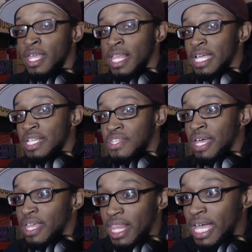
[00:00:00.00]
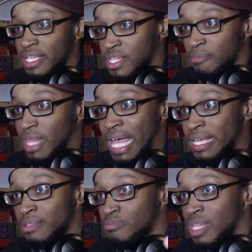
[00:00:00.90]
Like it sounded like some like
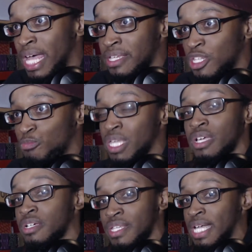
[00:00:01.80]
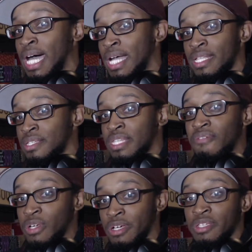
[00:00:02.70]
speakers in a Honda
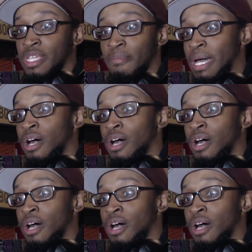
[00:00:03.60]
Civic or something.